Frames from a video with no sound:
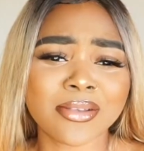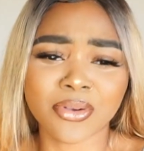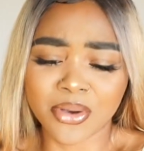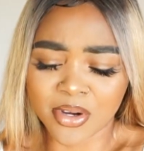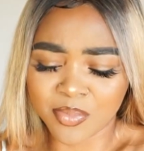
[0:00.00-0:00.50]
these
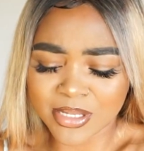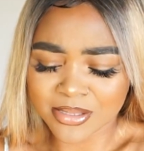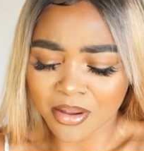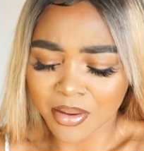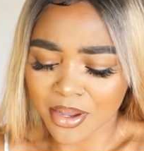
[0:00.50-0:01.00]
were gonna be
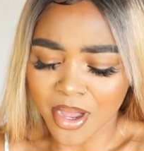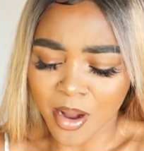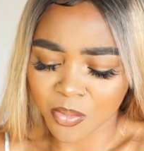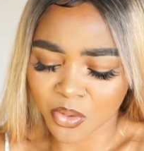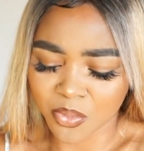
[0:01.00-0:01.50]
so
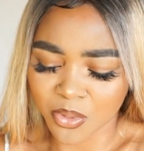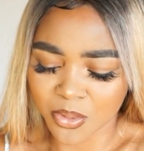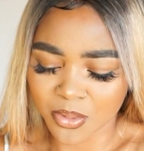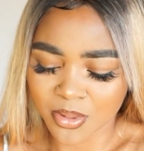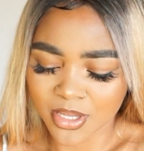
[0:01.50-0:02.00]

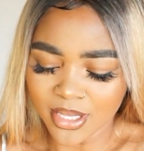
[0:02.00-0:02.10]
uncomfortable